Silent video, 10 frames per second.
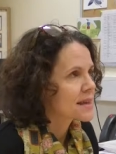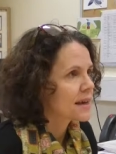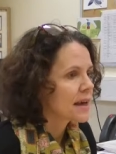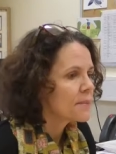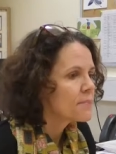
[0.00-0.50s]

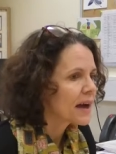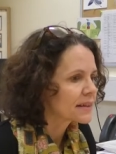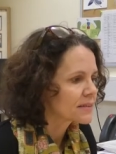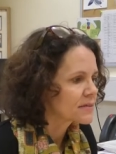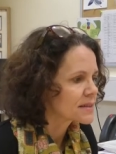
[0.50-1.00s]
The
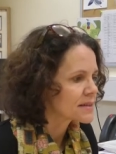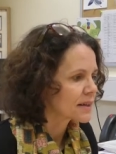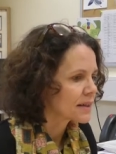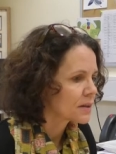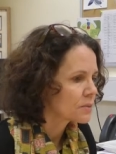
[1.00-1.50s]
impact of the
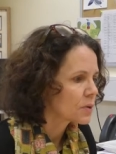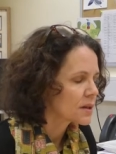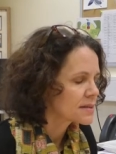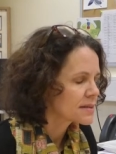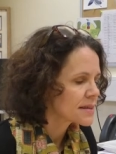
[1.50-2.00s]
study
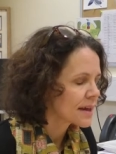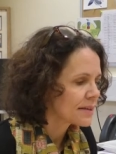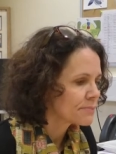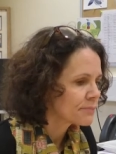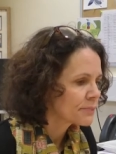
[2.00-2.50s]
was
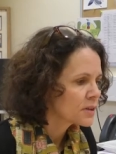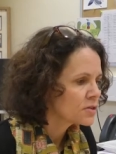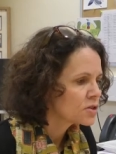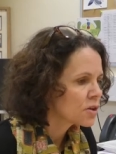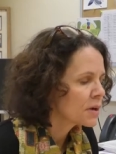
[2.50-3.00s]

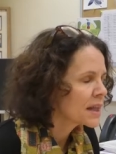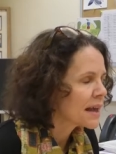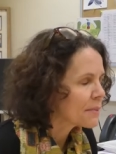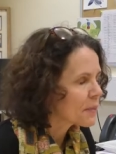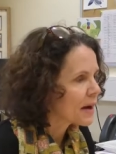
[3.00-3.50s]
showing
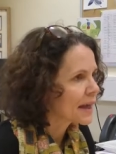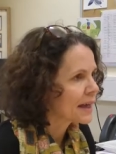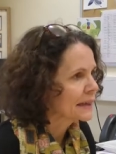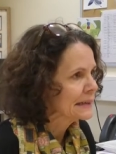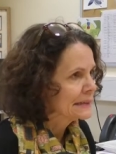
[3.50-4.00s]
that
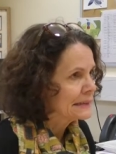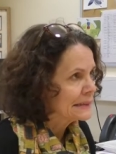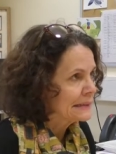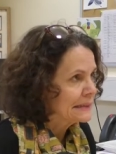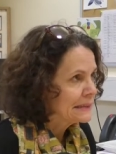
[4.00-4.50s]
by
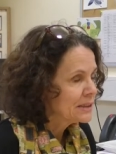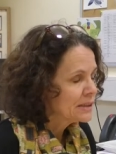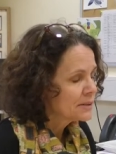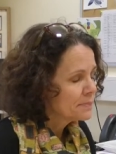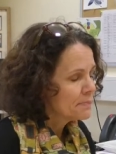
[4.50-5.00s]

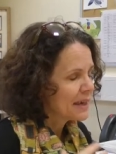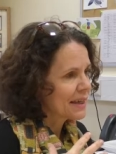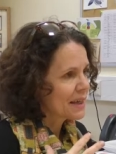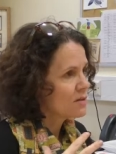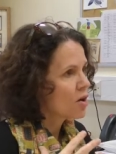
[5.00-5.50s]

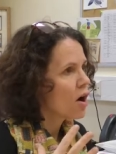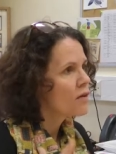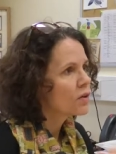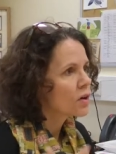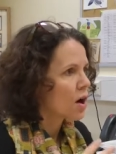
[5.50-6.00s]
making
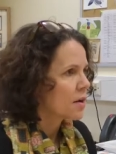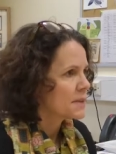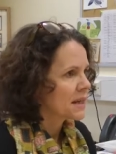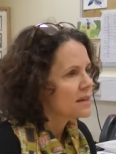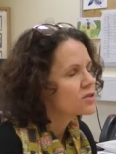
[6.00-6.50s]
novel
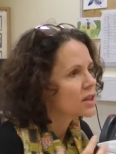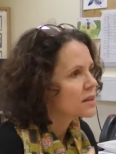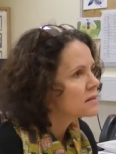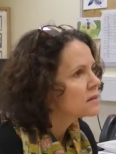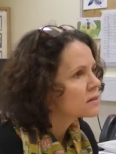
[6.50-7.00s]

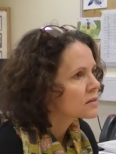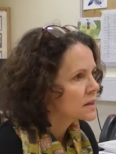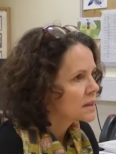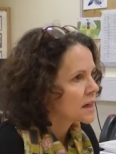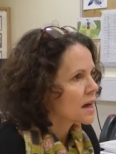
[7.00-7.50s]
combinations
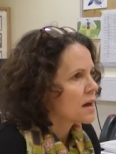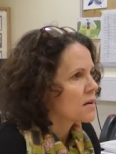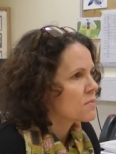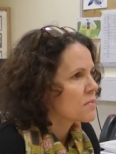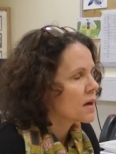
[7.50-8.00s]

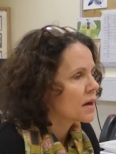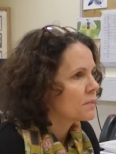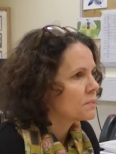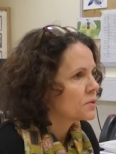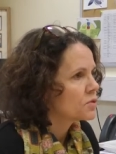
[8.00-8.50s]

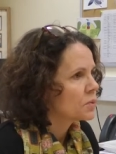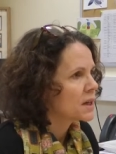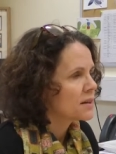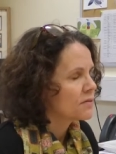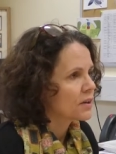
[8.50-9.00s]

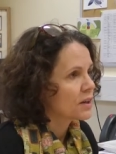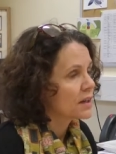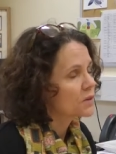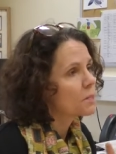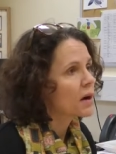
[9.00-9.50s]
between
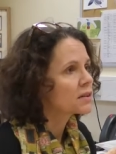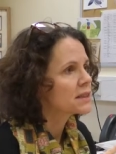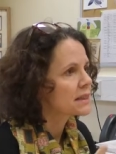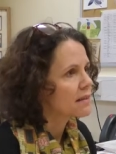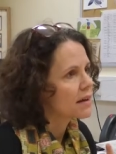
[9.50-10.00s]
various
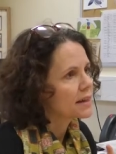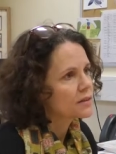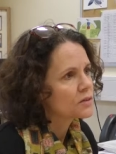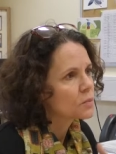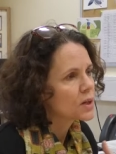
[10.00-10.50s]
barley
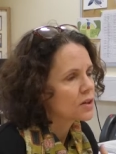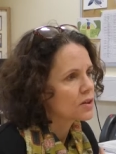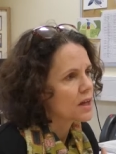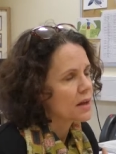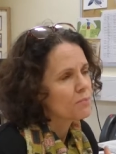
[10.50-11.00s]
lines, we
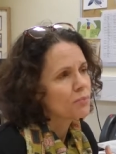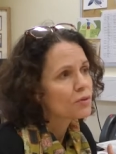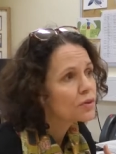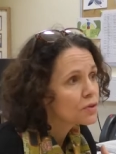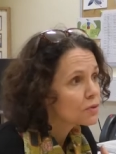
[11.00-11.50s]
could
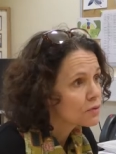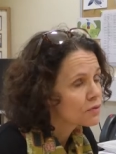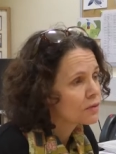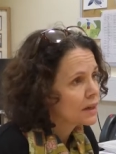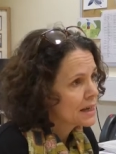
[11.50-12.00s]

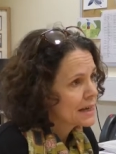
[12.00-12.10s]
improve